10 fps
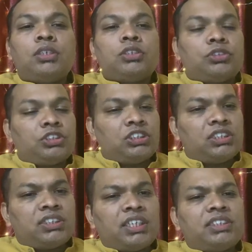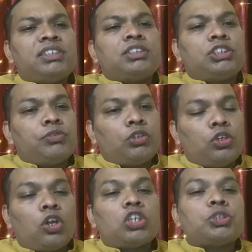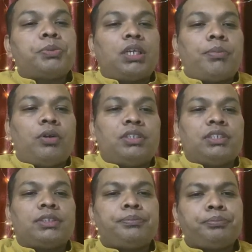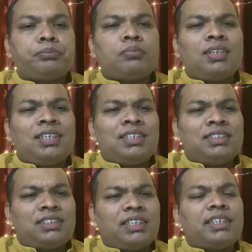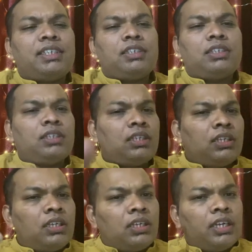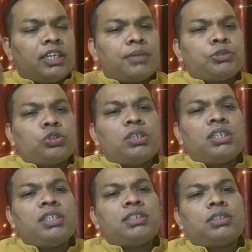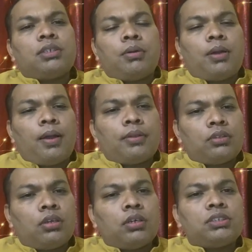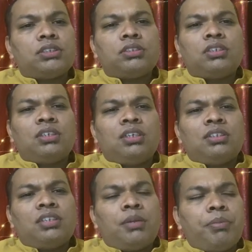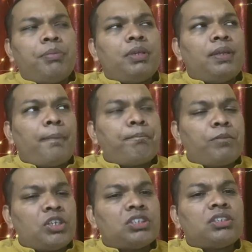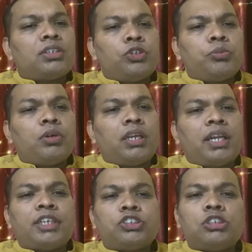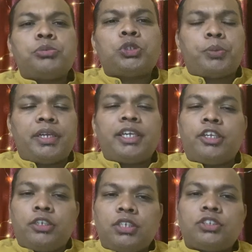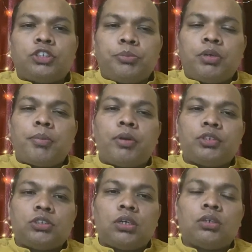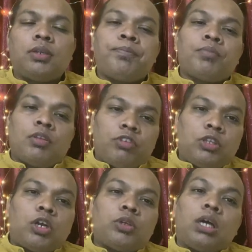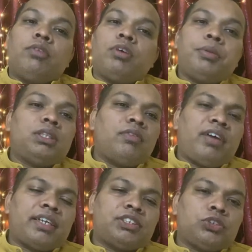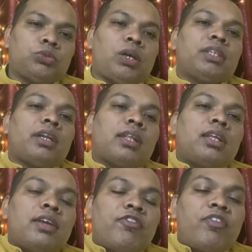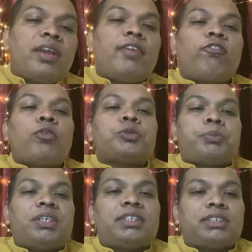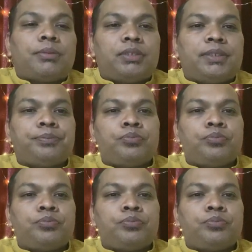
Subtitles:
So she decides she would not speak about this. Second, it comes to Lily's thoughts that maybe this is a rumor and I shouldn't be spreading this rumor about John without confirming the facts. So I'd rather refrain from speaking something.